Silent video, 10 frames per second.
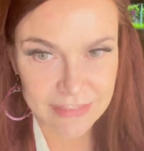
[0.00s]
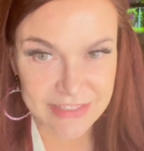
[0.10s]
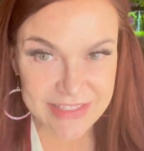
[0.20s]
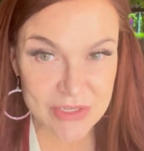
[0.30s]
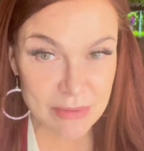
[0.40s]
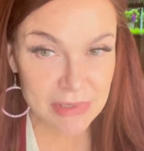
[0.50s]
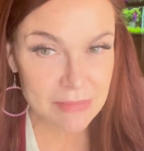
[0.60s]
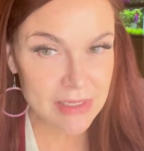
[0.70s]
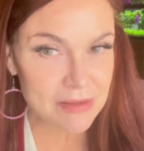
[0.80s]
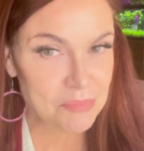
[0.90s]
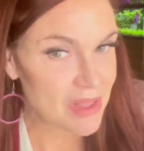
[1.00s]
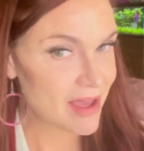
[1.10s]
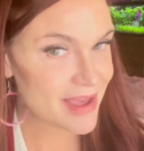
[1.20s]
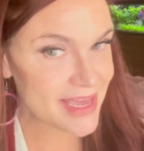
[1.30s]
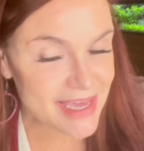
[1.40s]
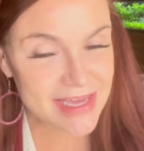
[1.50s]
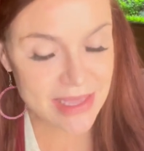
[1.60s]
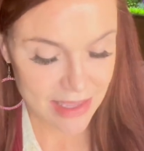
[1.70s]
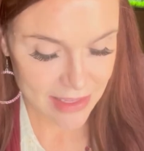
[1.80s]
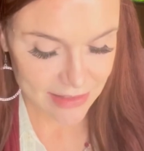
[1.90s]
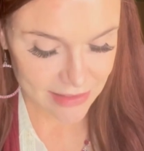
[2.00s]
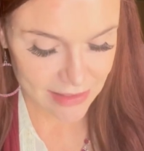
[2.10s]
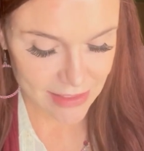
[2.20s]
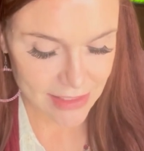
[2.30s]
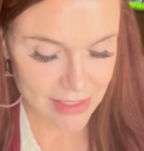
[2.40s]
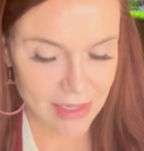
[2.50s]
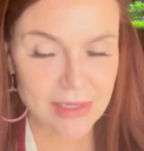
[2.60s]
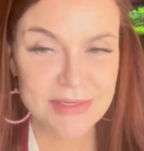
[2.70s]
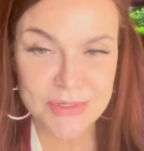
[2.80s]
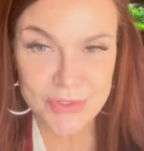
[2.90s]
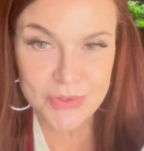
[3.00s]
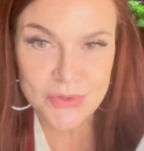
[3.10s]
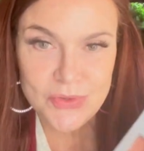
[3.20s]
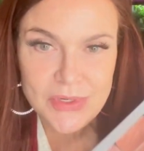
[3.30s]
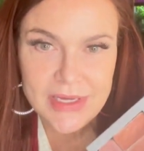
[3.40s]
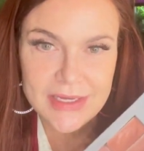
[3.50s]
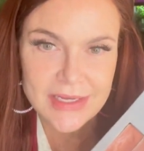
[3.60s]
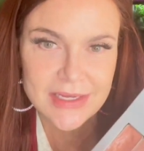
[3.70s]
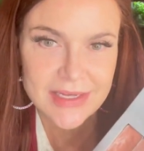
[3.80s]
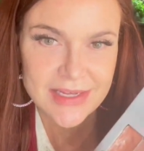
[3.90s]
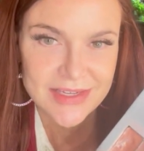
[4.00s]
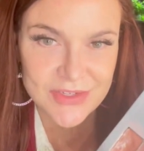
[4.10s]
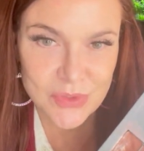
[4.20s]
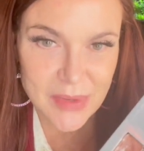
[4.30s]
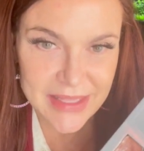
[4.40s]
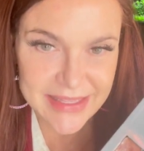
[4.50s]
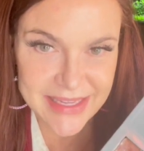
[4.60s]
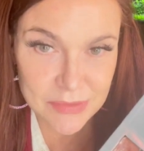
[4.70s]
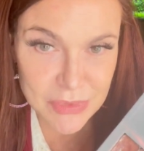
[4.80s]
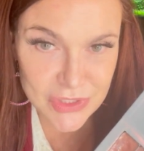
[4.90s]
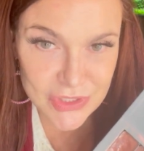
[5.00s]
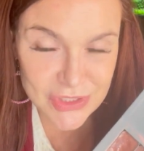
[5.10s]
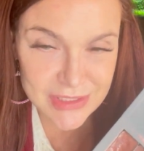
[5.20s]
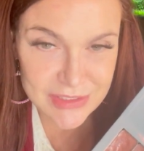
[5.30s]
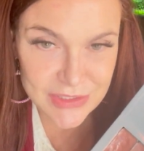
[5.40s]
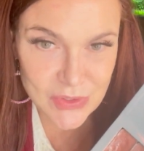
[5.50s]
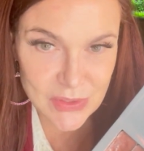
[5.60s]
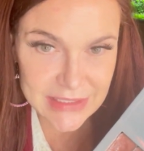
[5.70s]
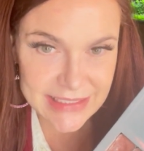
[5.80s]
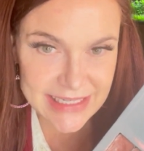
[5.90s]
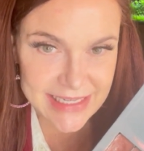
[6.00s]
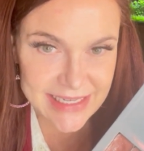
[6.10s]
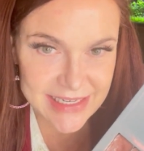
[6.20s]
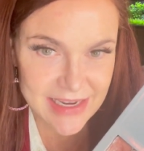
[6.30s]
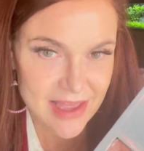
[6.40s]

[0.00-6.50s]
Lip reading: So I'm going to be applying the nude to my lip so you can see it,